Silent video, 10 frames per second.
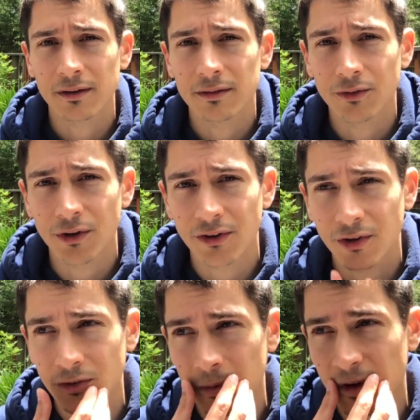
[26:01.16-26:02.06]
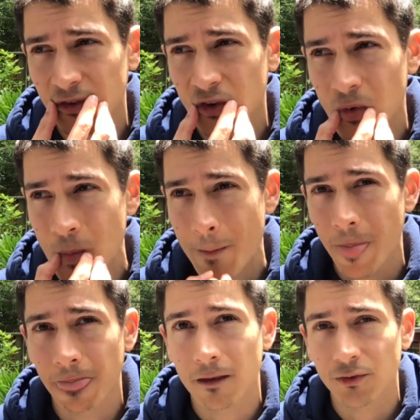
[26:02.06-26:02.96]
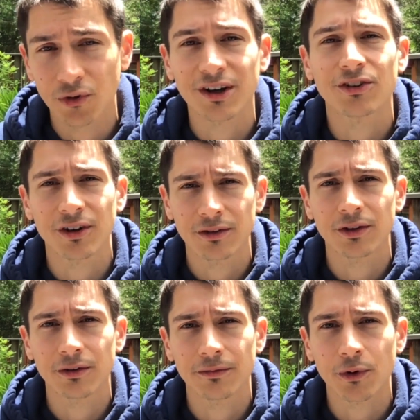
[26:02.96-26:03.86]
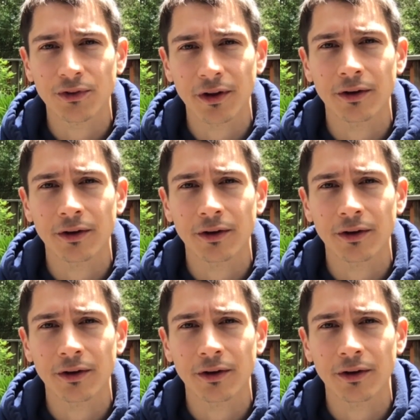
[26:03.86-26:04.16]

traditions and mushroom traditions, and to force that